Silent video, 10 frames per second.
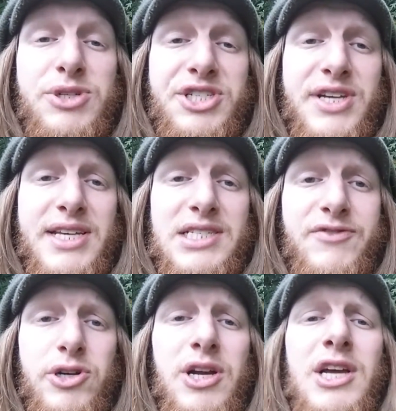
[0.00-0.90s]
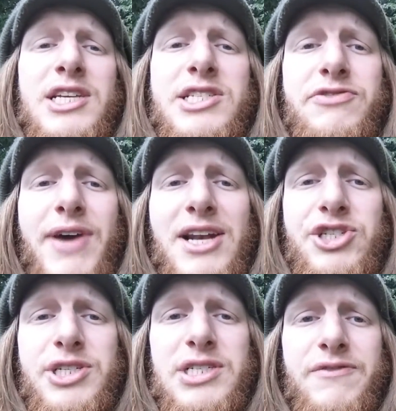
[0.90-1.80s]
which stands for
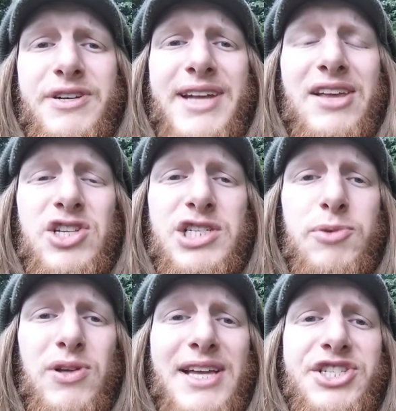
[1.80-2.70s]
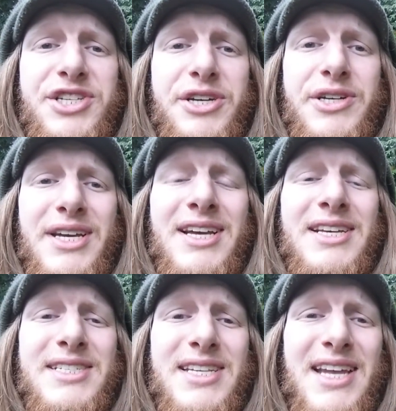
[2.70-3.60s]
Strategies for Negligible Engineered
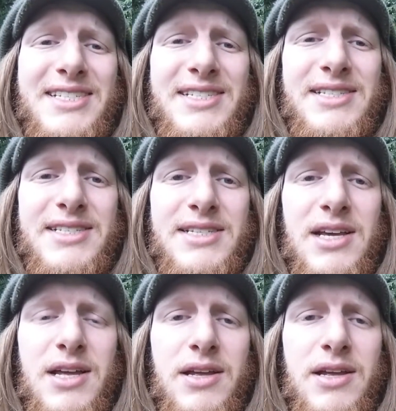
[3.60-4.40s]
Senescence.